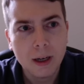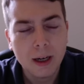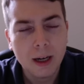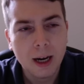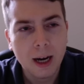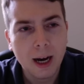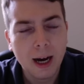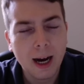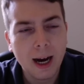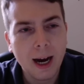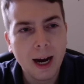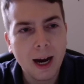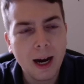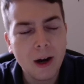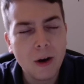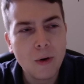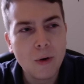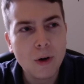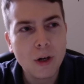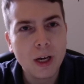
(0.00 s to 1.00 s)

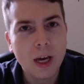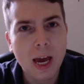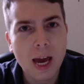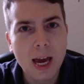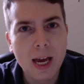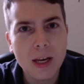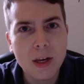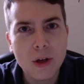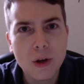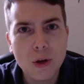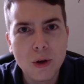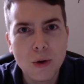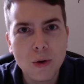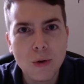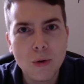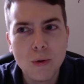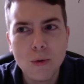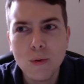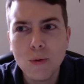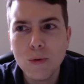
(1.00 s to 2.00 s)
How can
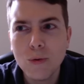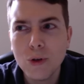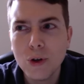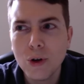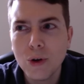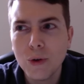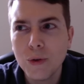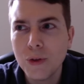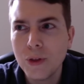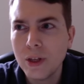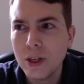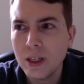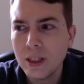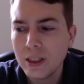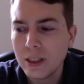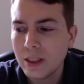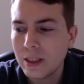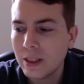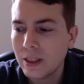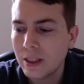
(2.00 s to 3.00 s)
you, you know,
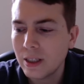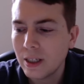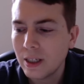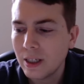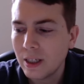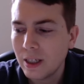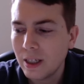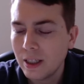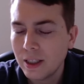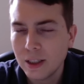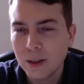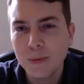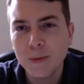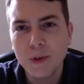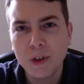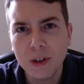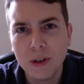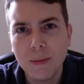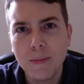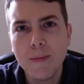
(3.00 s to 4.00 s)
this is some
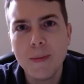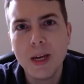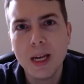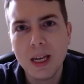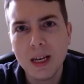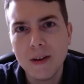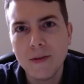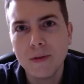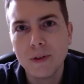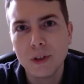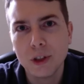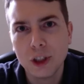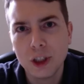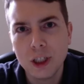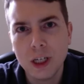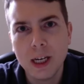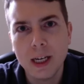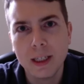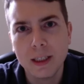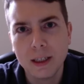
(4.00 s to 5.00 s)
real medieval
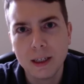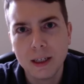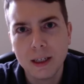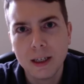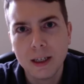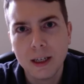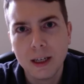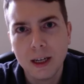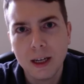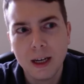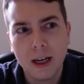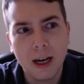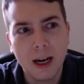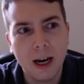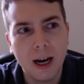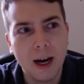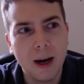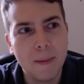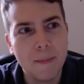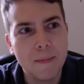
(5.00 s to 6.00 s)
shit.
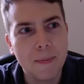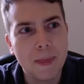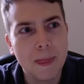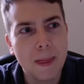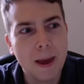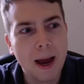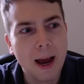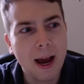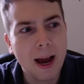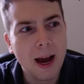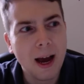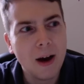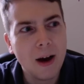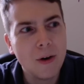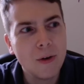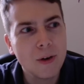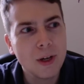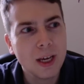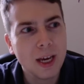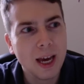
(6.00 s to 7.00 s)
Um,
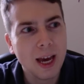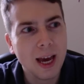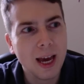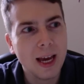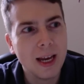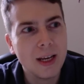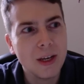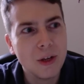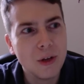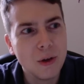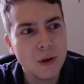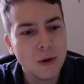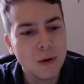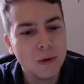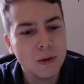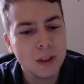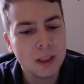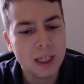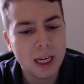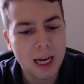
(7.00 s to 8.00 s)
how can
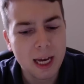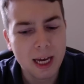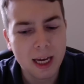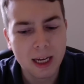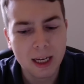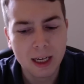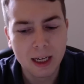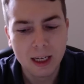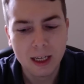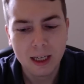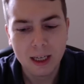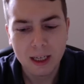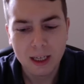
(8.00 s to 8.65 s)
you take